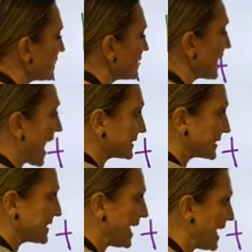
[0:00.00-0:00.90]
That's
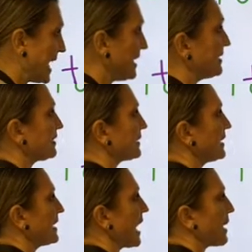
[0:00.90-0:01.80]
10.
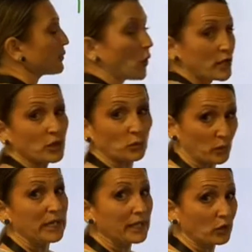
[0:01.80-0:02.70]
I'm going to
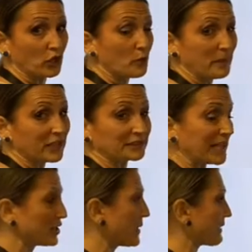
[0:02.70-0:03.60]
regroup because I
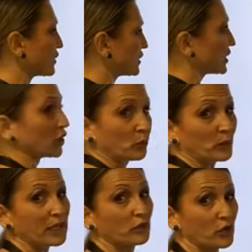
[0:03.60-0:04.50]
do have to still
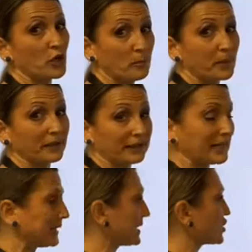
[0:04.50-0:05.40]
regroup,
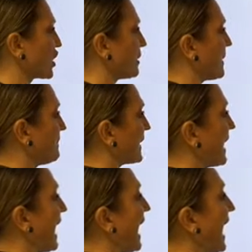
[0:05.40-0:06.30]
ladies and gentlemen.
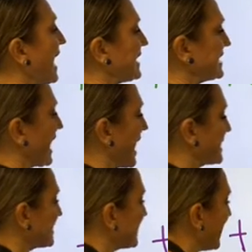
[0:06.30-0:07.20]
8,
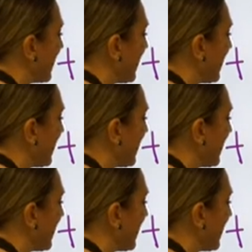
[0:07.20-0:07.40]
9, 10.